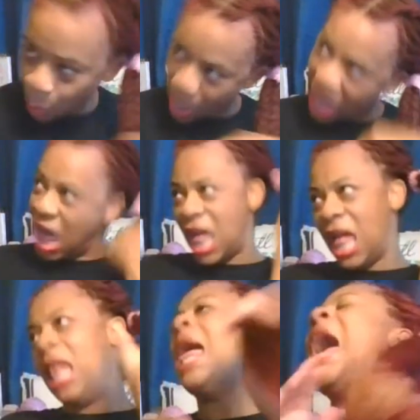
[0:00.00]
Well,
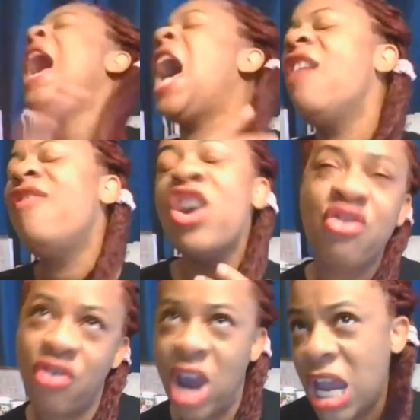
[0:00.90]
I have a
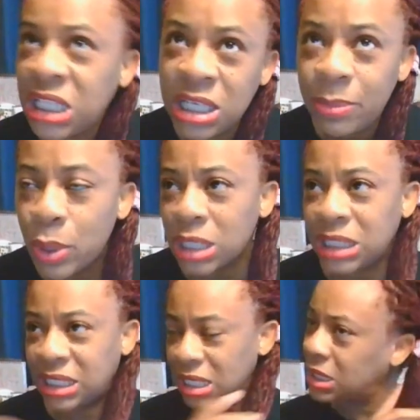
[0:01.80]
great support
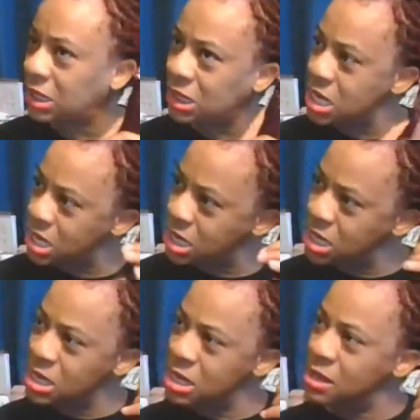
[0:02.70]

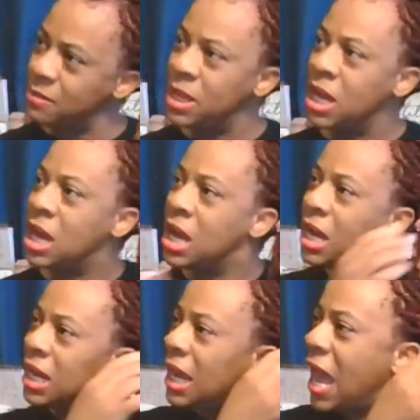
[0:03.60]
system.
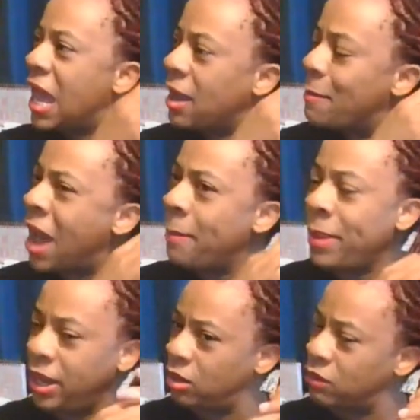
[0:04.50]
Like, my
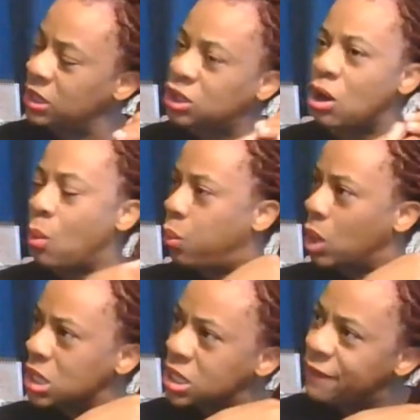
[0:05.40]
parents are
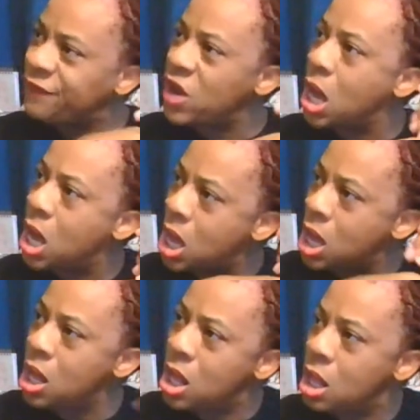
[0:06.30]

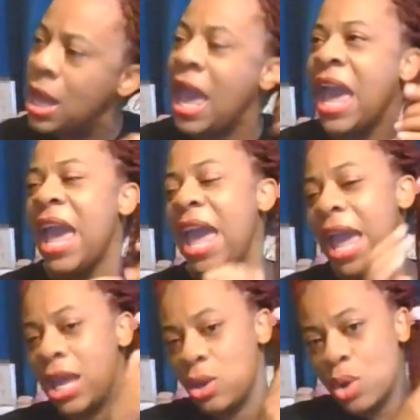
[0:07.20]
wonderful.
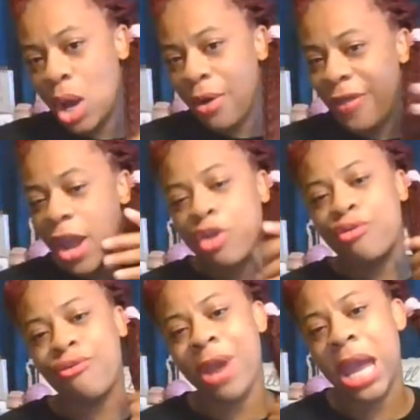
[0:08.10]
And, you know, they're
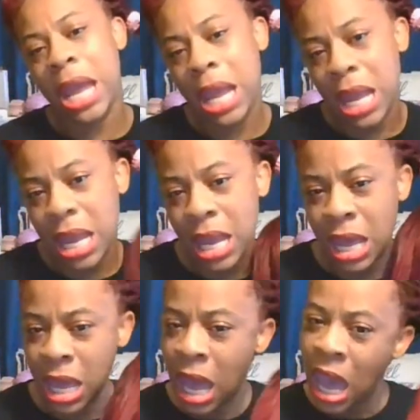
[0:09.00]

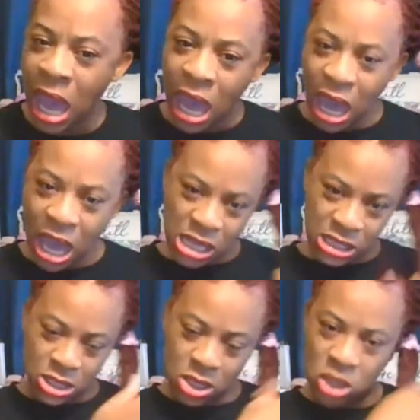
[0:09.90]
great.
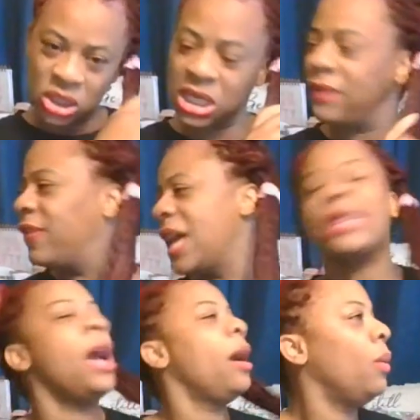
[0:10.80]
And, you know, stuff
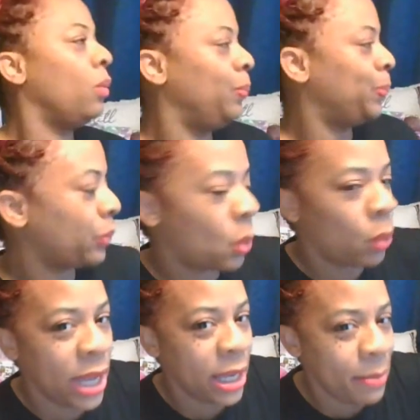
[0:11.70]
like that.
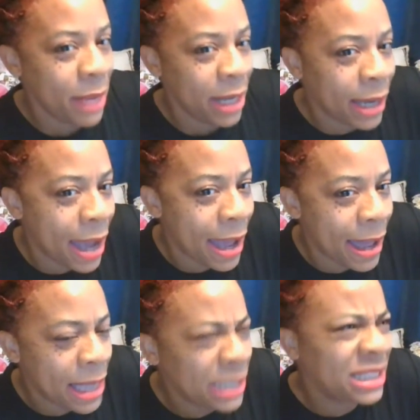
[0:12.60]
Wait a minute, Kai.